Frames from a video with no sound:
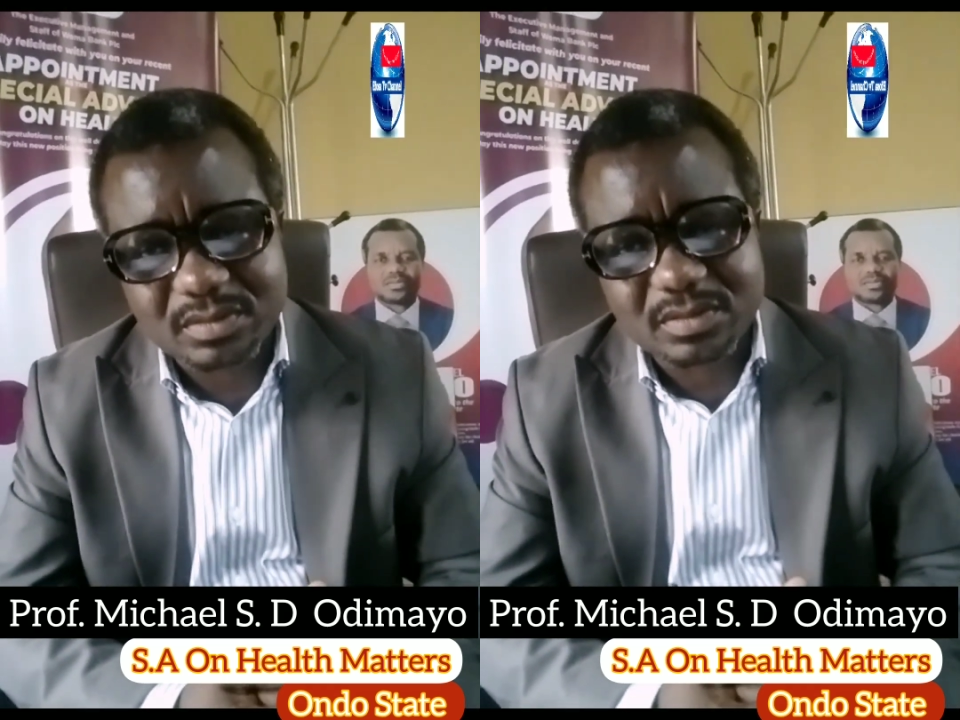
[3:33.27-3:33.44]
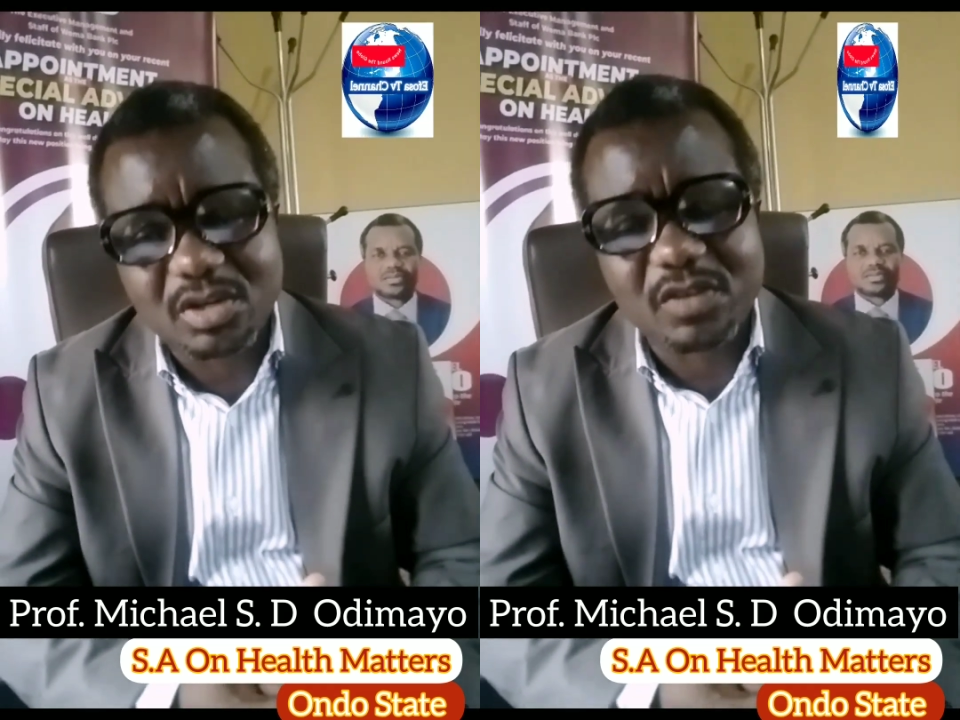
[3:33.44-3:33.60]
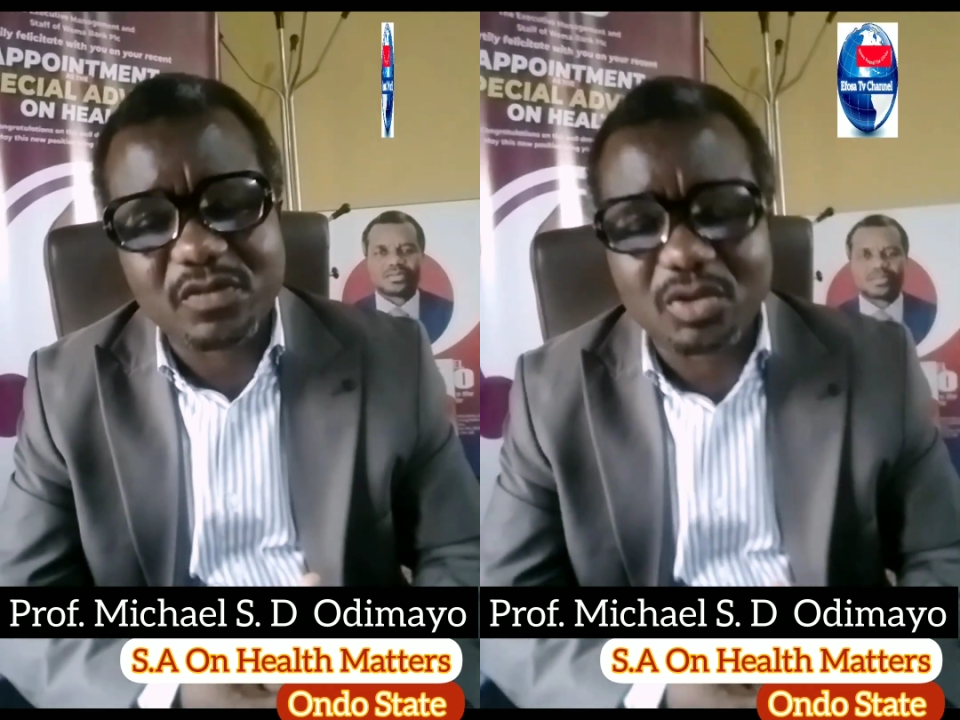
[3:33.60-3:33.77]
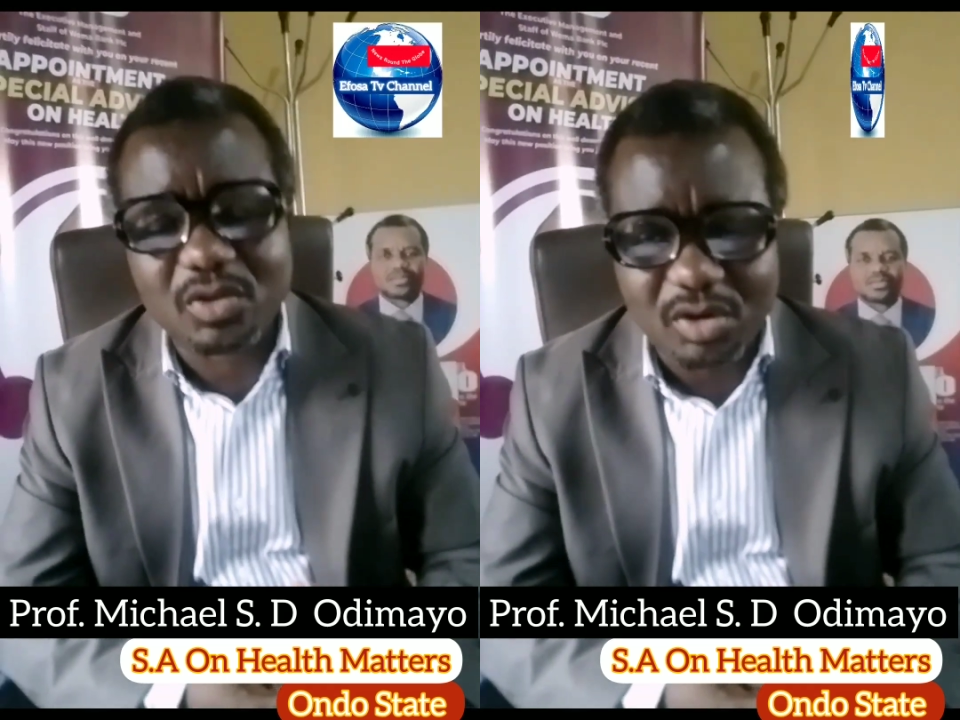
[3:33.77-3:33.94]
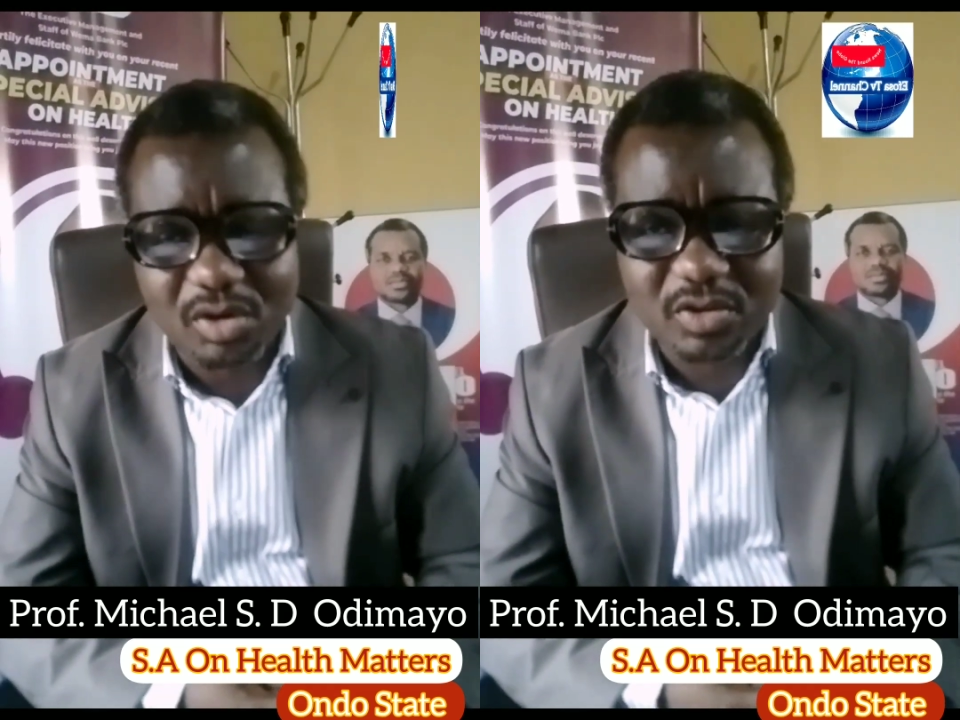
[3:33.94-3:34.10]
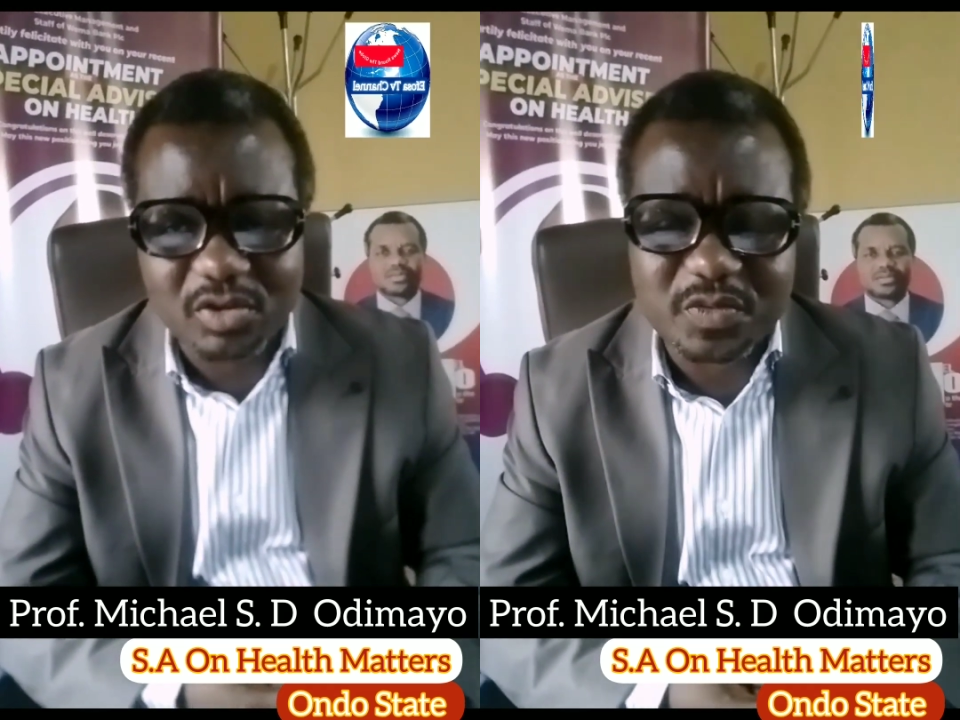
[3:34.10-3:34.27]
Governor
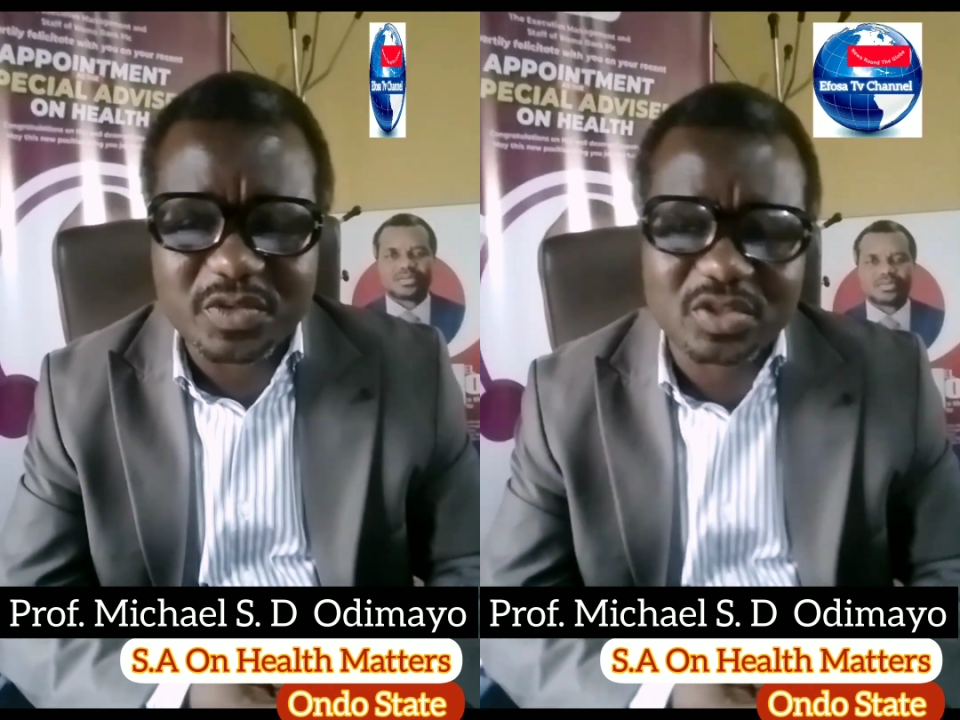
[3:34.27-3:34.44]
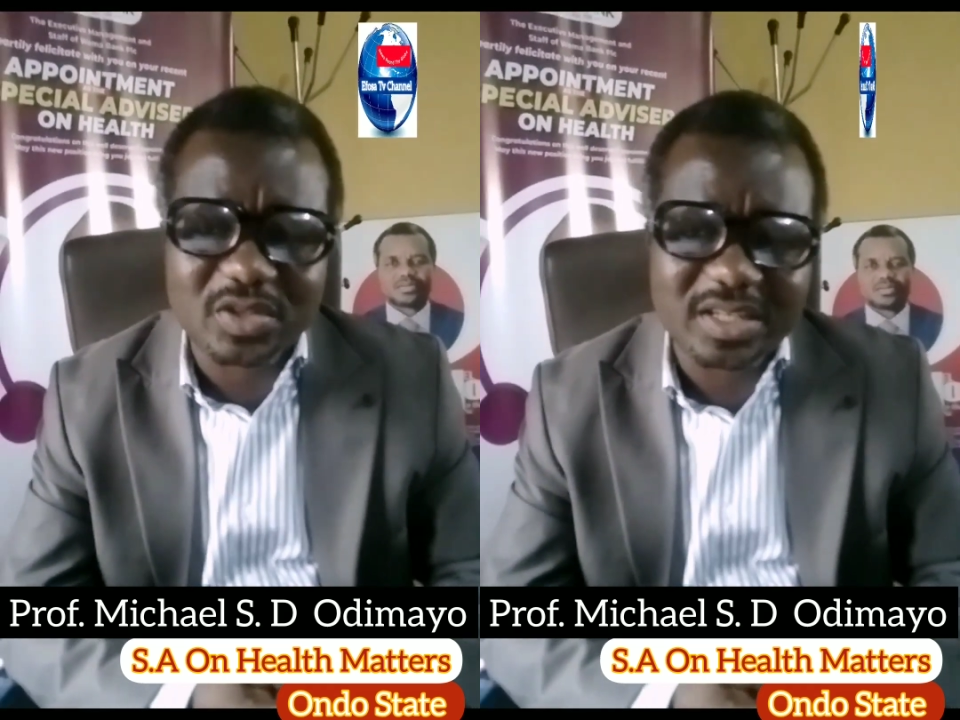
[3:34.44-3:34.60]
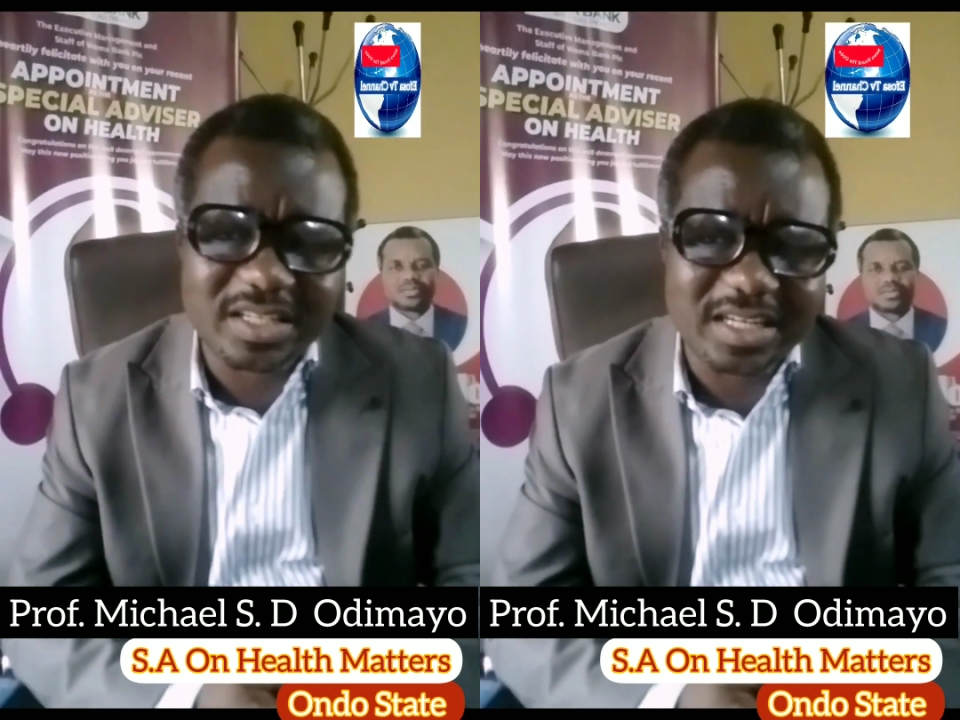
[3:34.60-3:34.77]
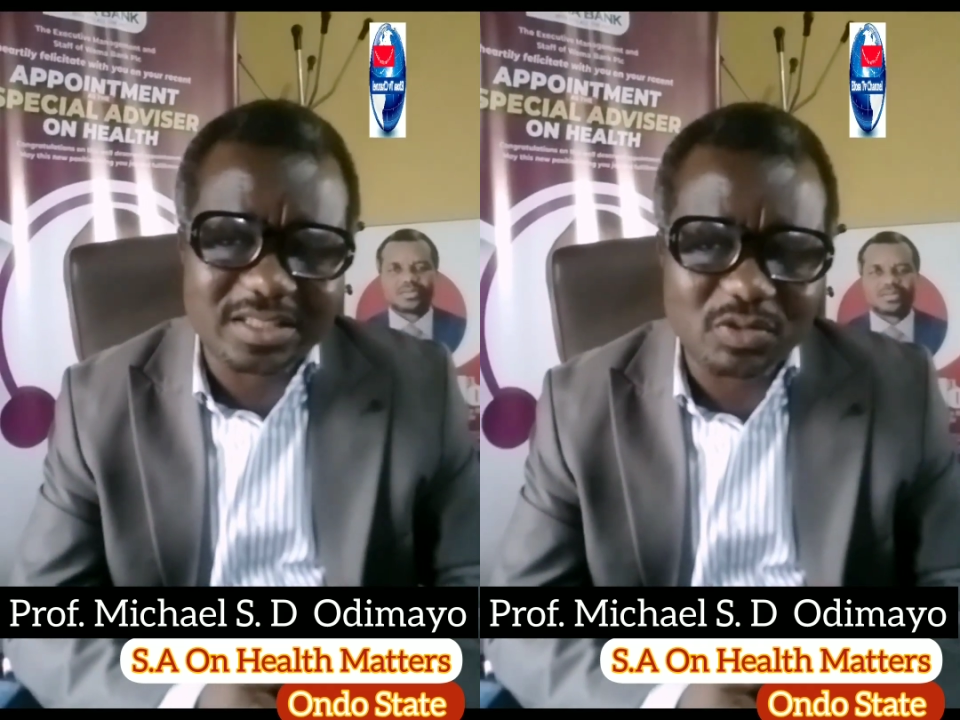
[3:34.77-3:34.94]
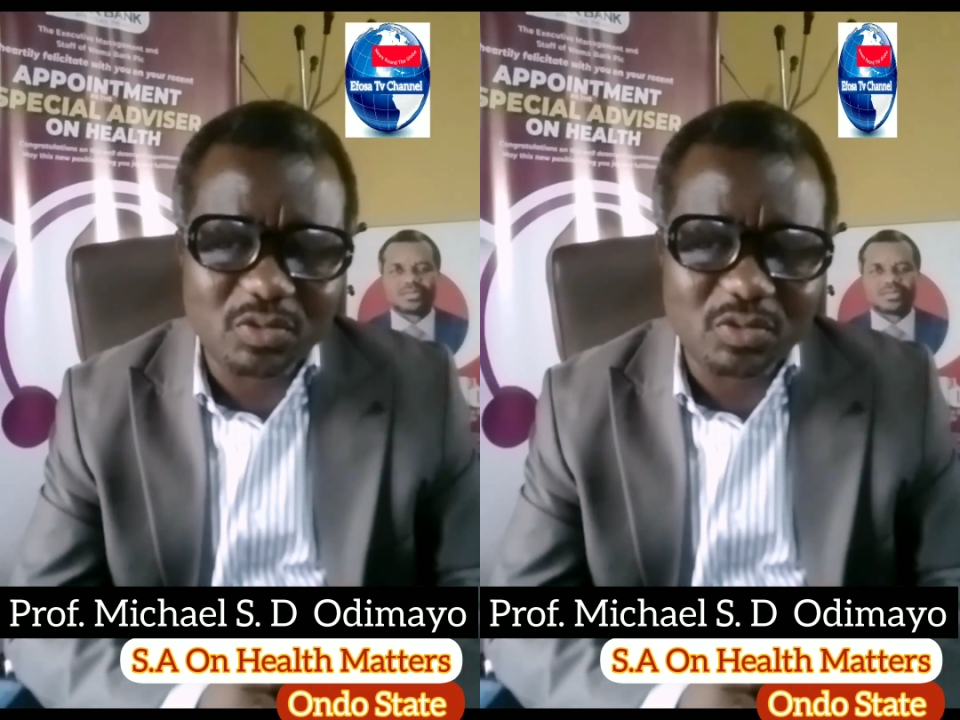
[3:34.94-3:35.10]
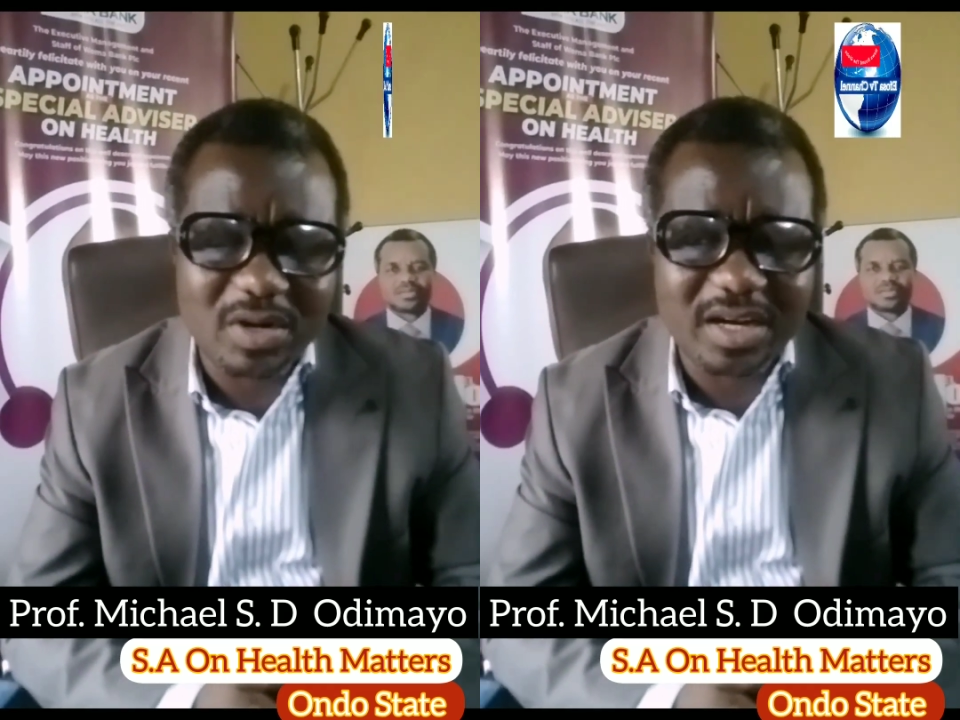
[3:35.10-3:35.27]
Lucky Olumisan
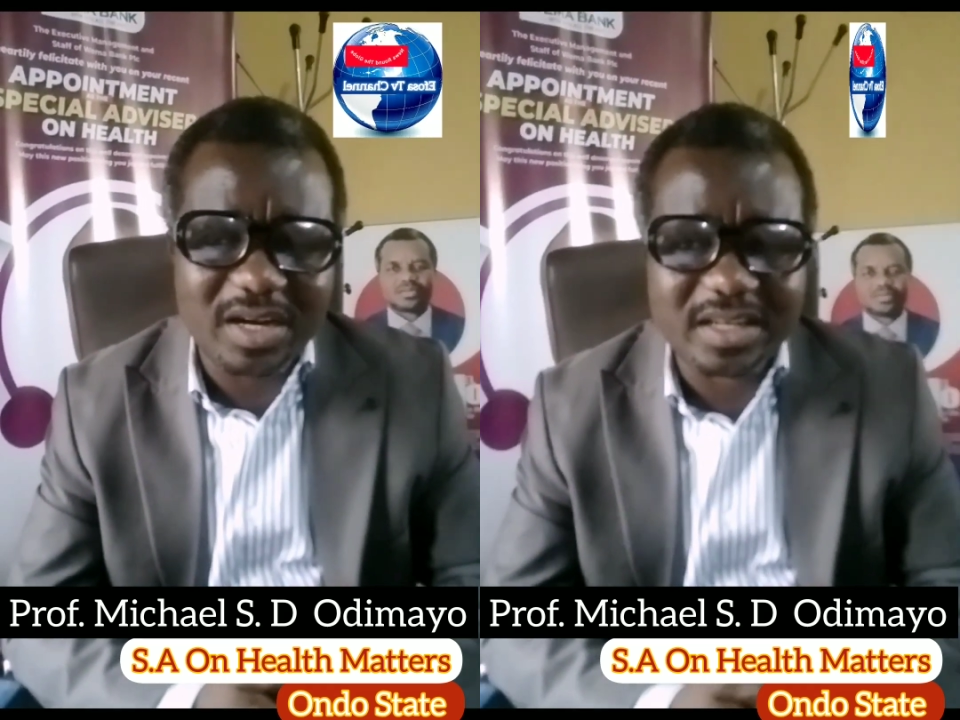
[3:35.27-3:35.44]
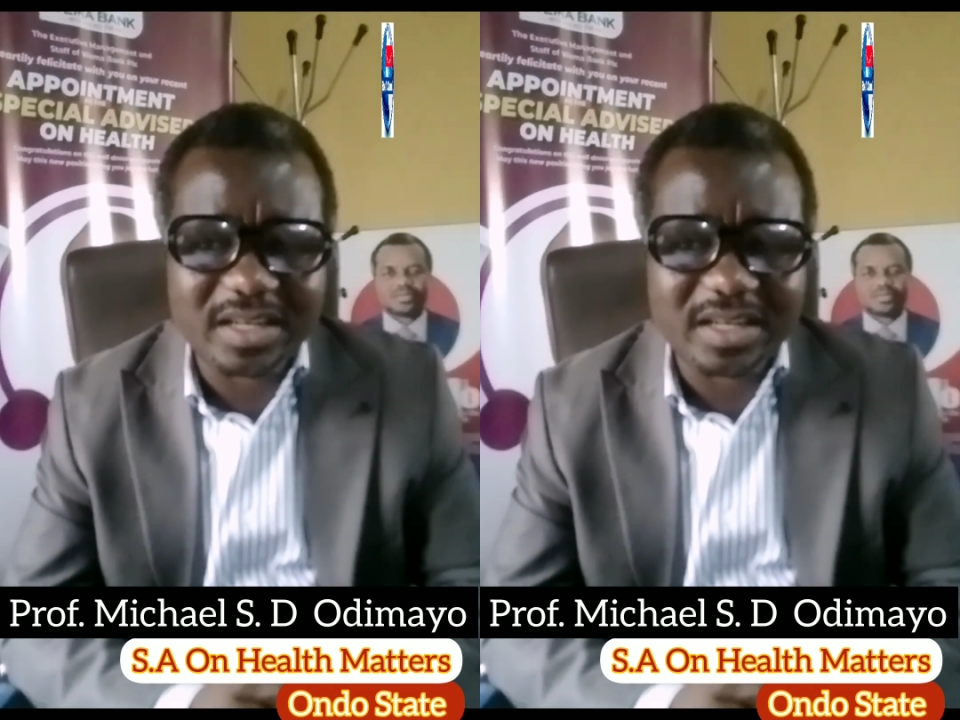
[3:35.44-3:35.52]
Oyedatiwa,